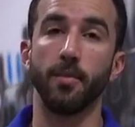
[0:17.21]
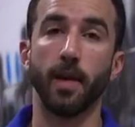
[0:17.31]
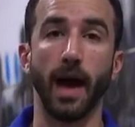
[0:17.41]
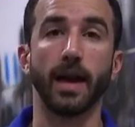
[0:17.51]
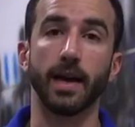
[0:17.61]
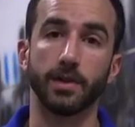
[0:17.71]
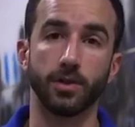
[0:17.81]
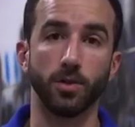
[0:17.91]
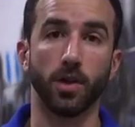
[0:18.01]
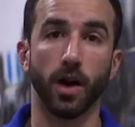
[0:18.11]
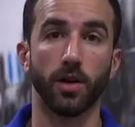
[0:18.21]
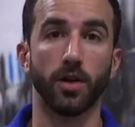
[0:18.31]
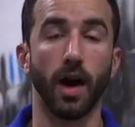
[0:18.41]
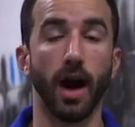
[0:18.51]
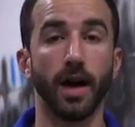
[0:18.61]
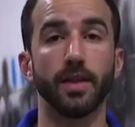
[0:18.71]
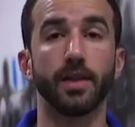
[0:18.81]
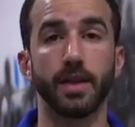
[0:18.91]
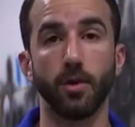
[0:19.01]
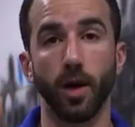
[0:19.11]
badass new color on the
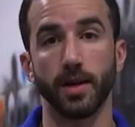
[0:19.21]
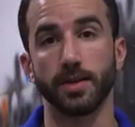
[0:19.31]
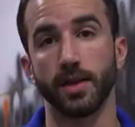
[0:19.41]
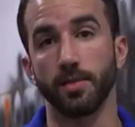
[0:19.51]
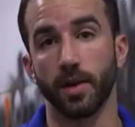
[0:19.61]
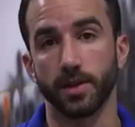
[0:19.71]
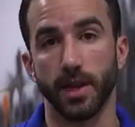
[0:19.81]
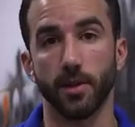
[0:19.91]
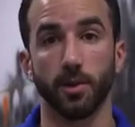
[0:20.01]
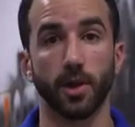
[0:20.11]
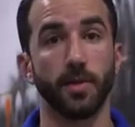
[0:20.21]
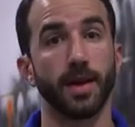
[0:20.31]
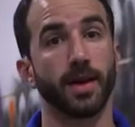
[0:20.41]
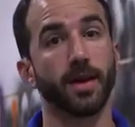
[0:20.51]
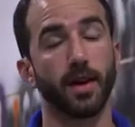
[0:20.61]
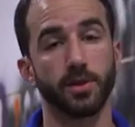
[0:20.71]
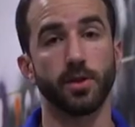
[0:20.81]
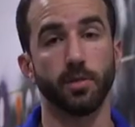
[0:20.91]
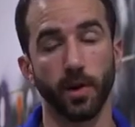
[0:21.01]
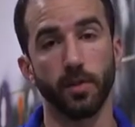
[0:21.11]
DYC Mustang, we're going to make a
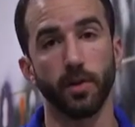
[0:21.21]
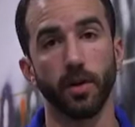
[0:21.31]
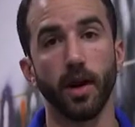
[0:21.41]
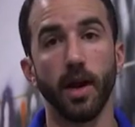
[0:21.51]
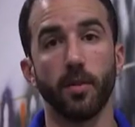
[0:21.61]
custom purple,